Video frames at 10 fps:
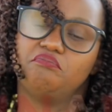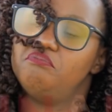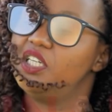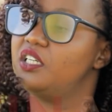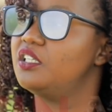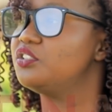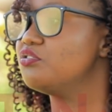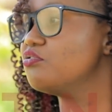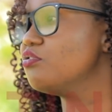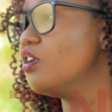Bigger
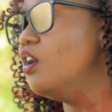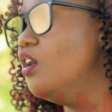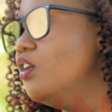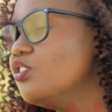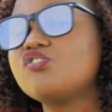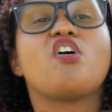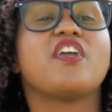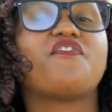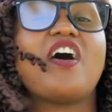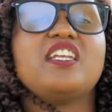issues. So
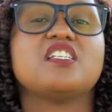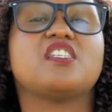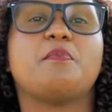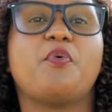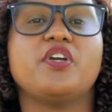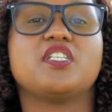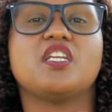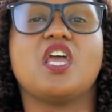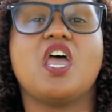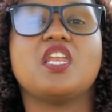if I
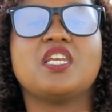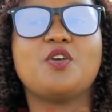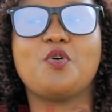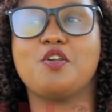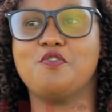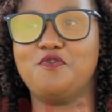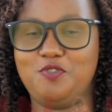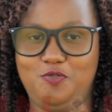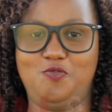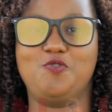disappointed any one of
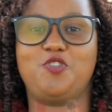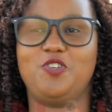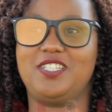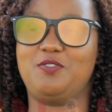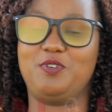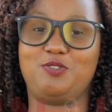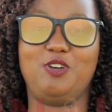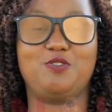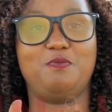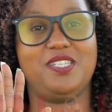you who thought it was
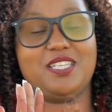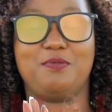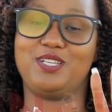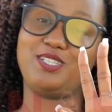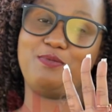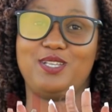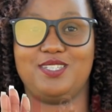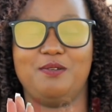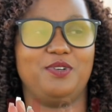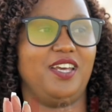going to be
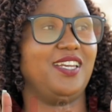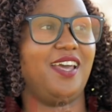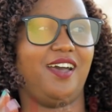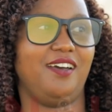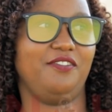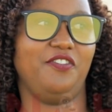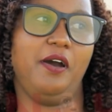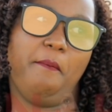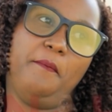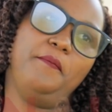sabula, nah,
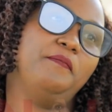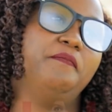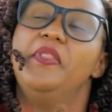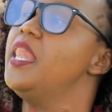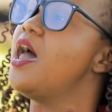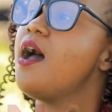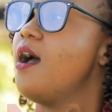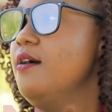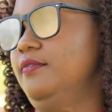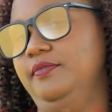fam. Nah.
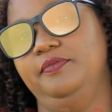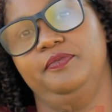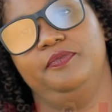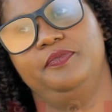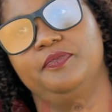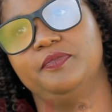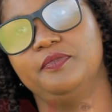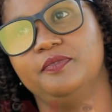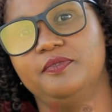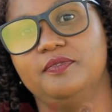
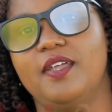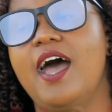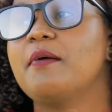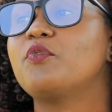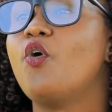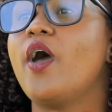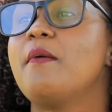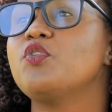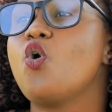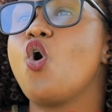I'm
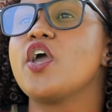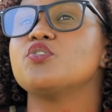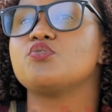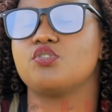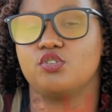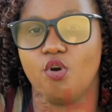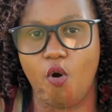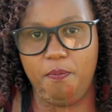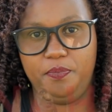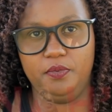not going to stop.